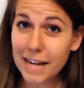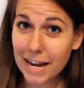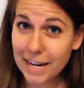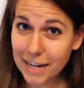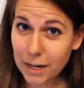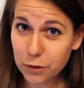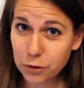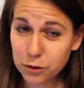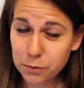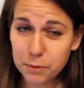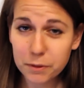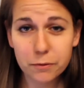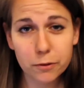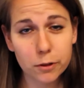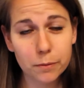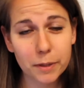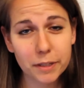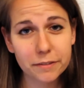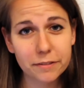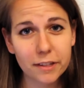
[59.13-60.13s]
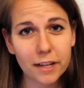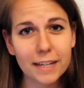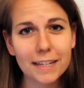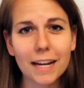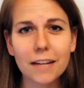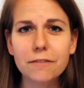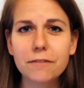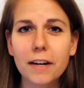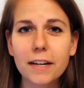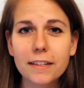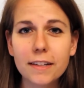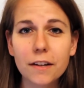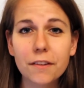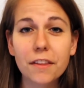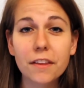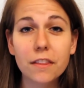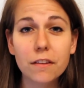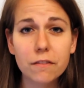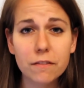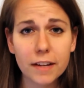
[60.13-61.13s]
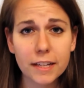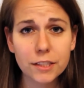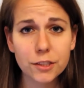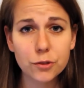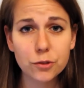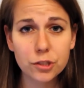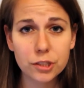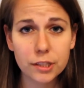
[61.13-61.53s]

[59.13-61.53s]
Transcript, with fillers: 10 hours before my flight, I find out that the venue